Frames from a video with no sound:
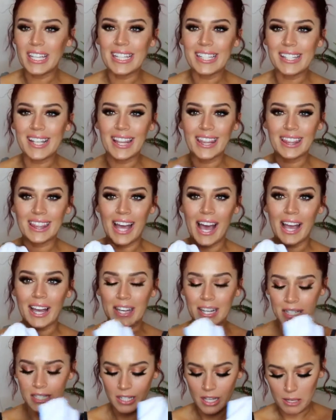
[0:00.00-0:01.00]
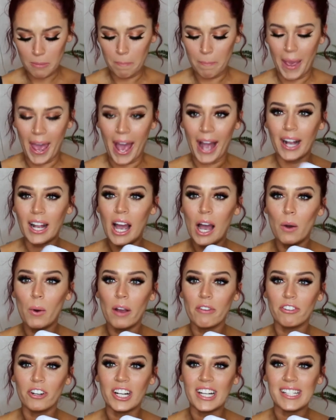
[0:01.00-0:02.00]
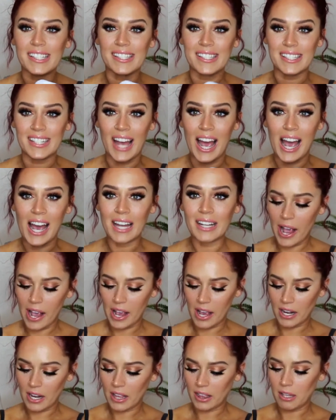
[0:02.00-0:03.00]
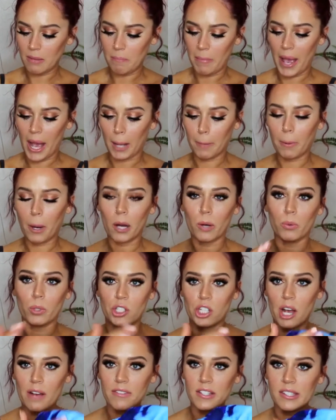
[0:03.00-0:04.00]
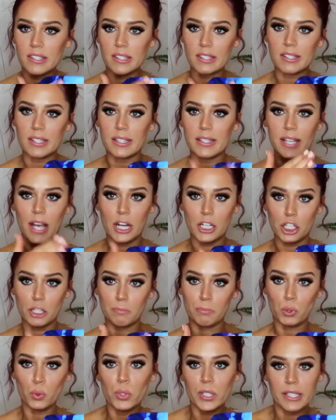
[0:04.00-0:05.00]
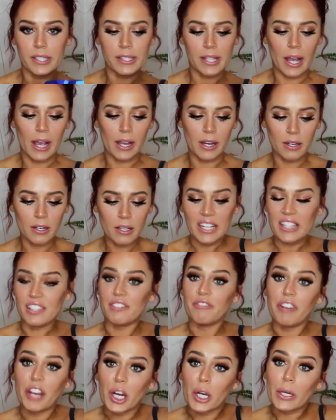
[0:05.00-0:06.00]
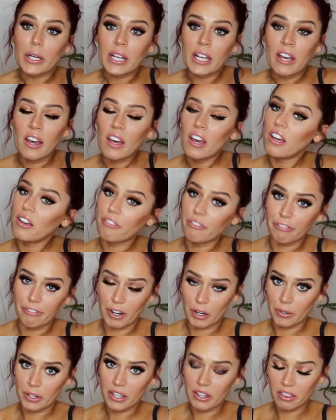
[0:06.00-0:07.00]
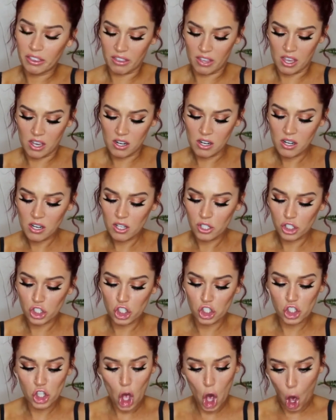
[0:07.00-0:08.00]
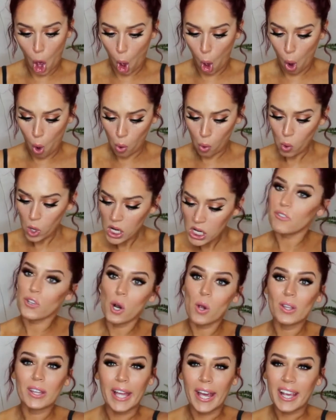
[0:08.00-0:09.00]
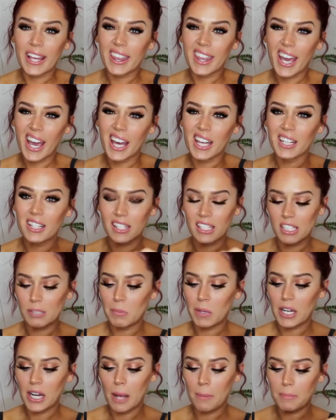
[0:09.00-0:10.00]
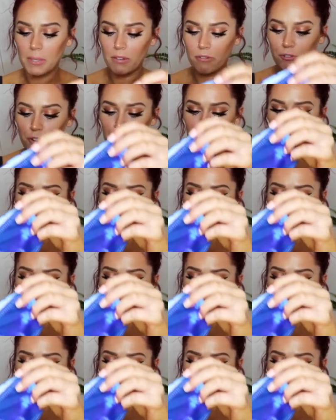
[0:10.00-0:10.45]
is lined. The back, however, is not. And the back part, which obviously sits on your booty side, is very, very thin. So if you don't like that, this may not be for